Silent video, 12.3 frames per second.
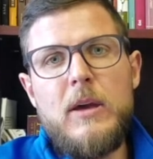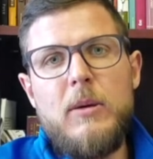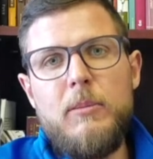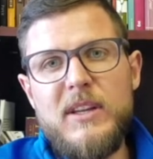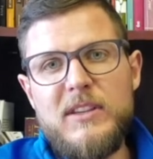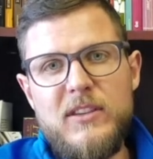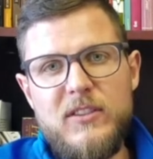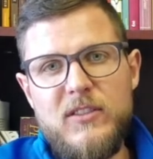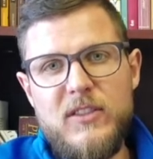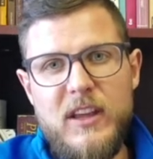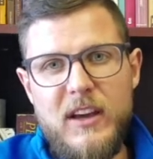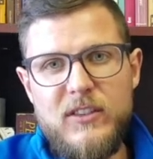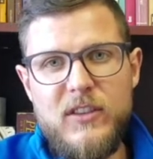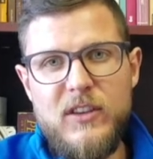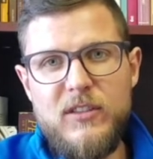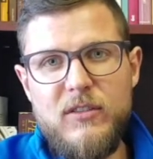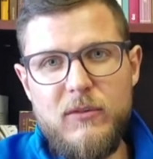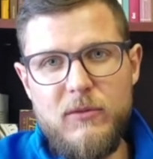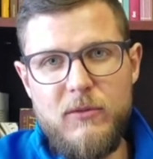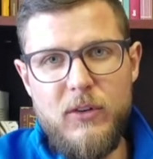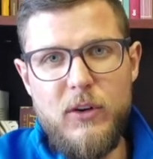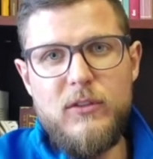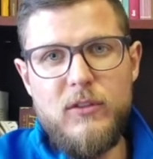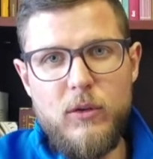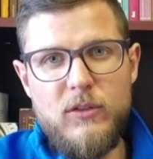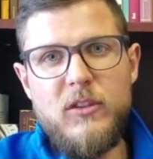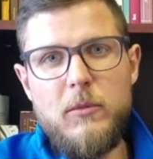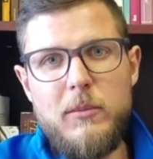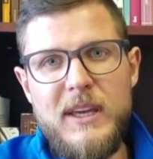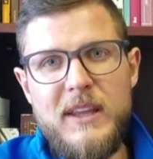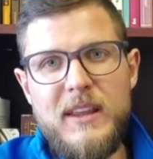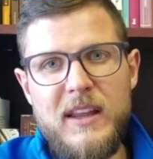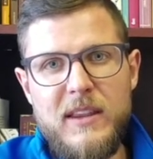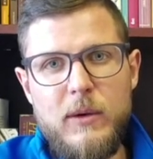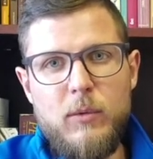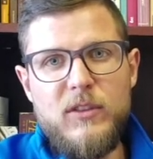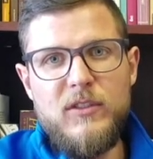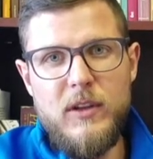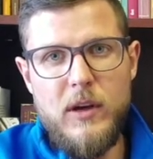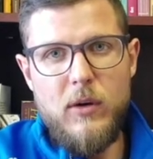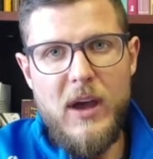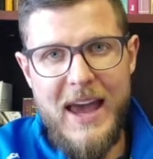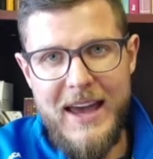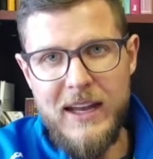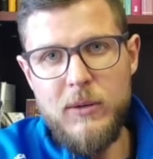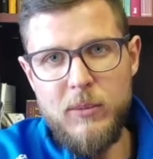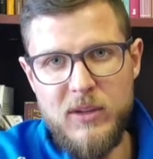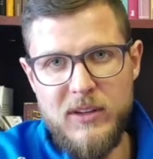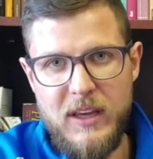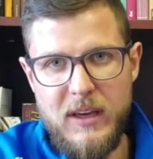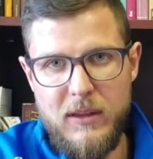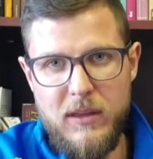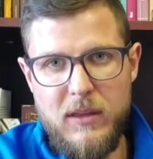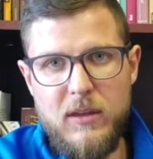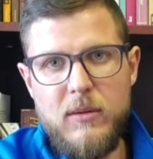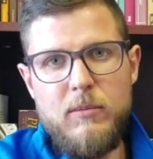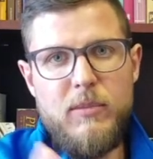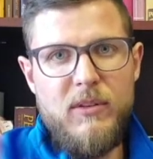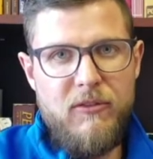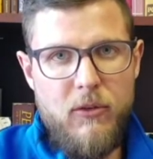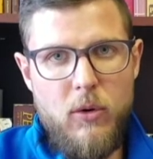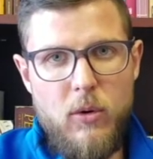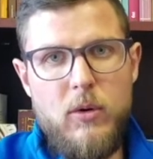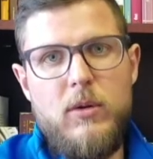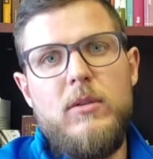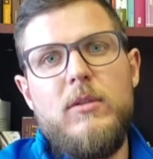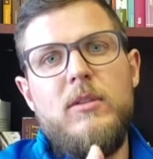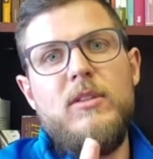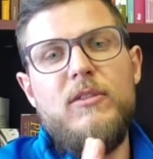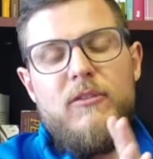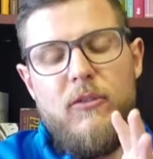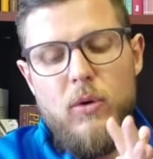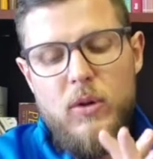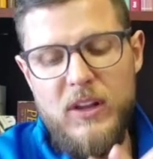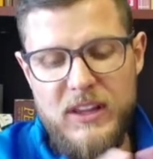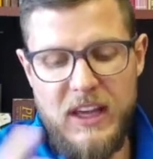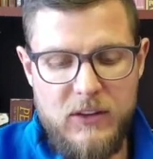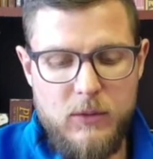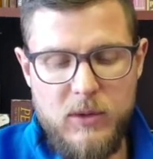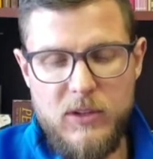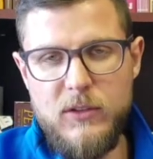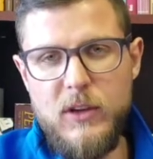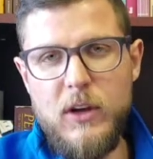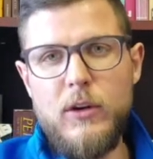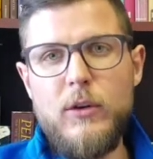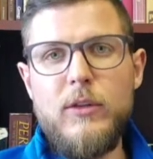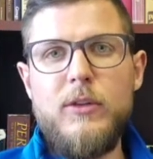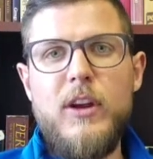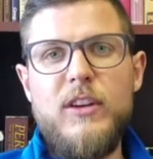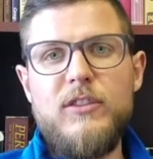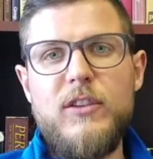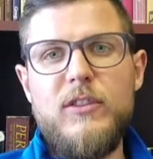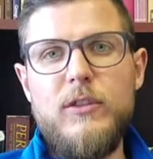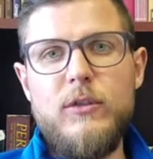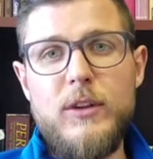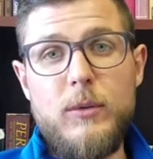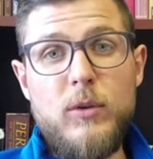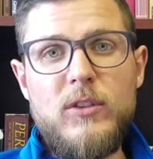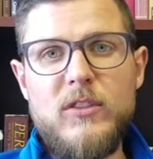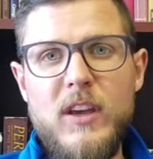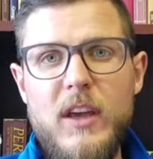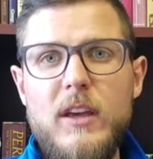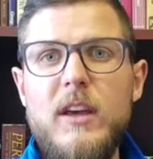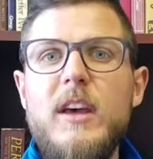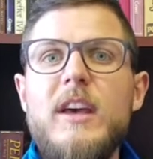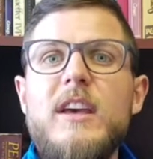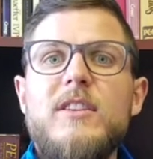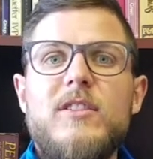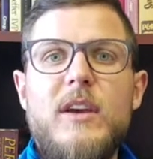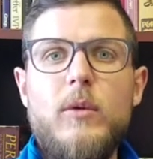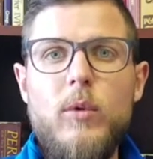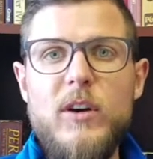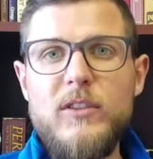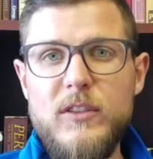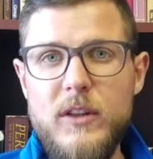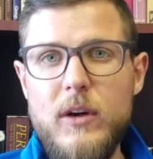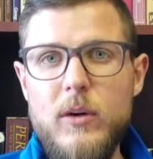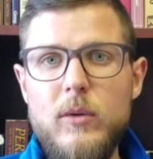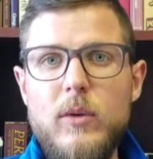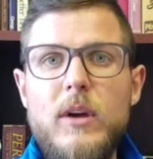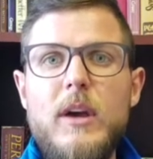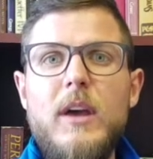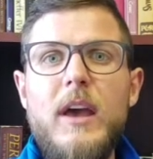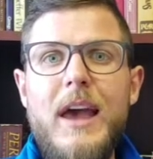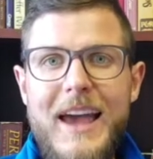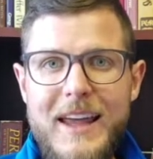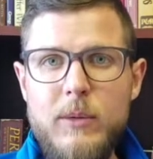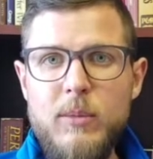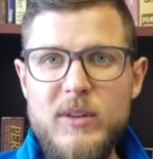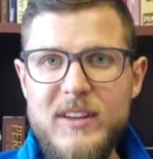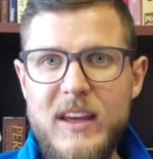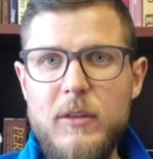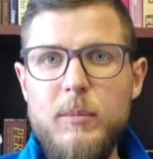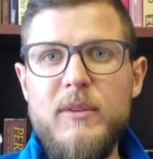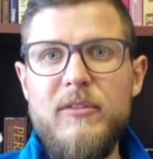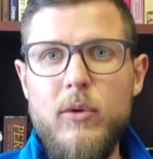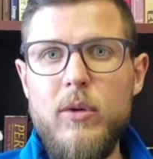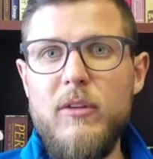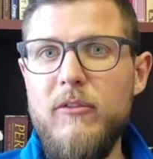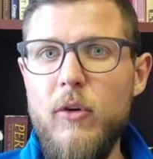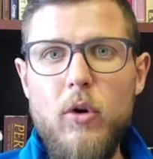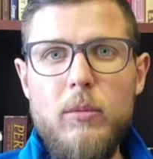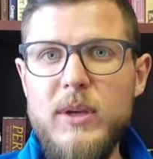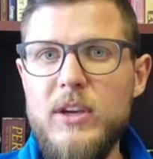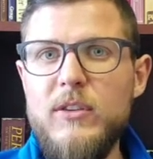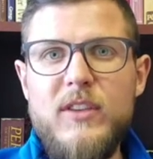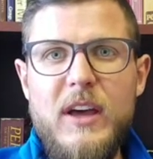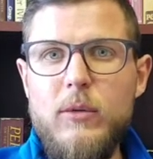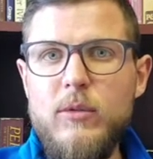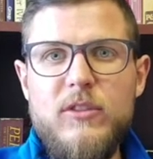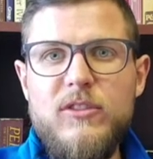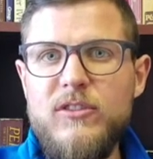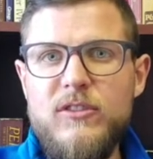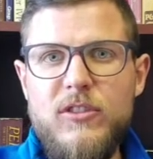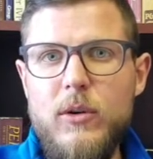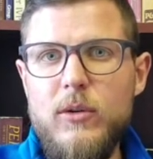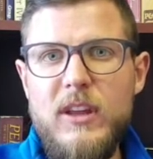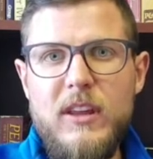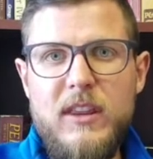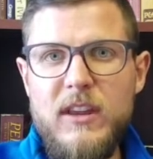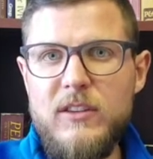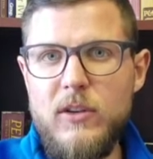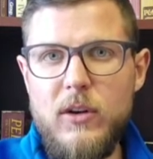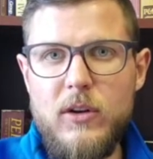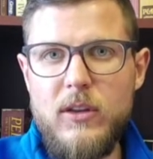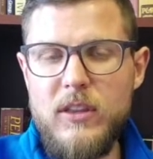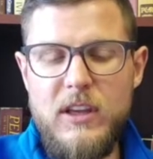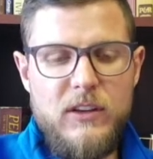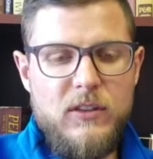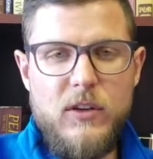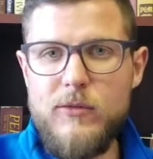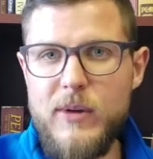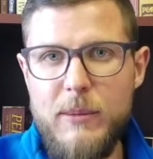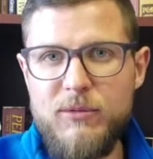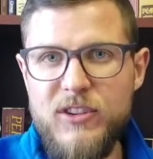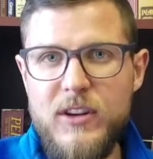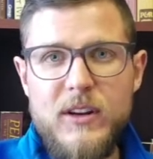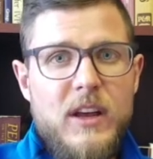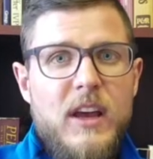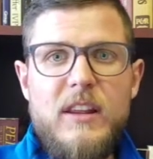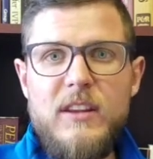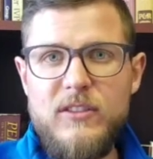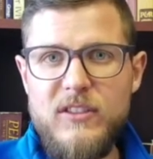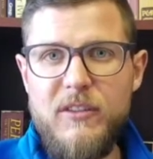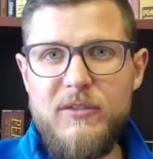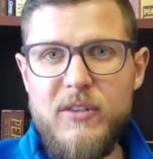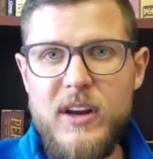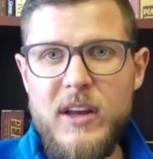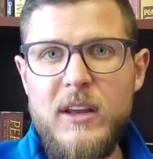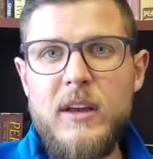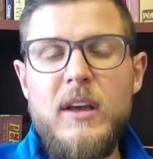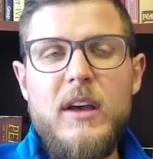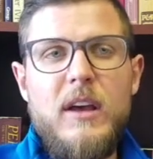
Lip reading: But does this verse also mean that there was no animal death before the fall? And that's what young earth creationists usually would say, is there was no animal death before the fall, because that would show that there's corruption, there's suffering.